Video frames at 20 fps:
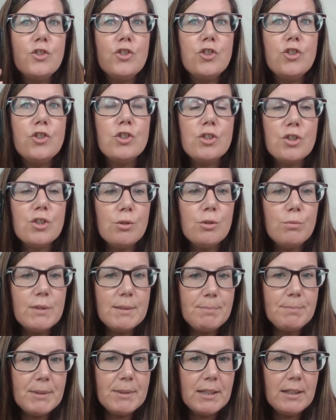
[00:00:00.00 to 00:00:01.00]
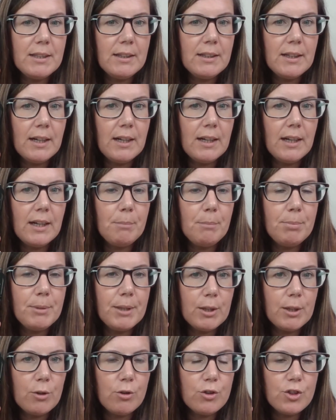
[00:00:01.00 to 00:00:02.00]
just always be a
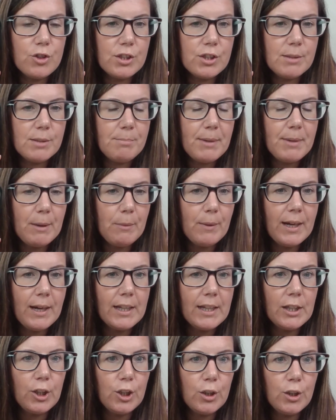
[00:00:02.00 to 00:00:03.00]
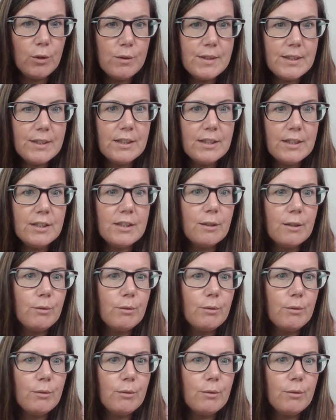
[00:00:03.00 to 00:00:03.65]
bit cautious about where you're using it.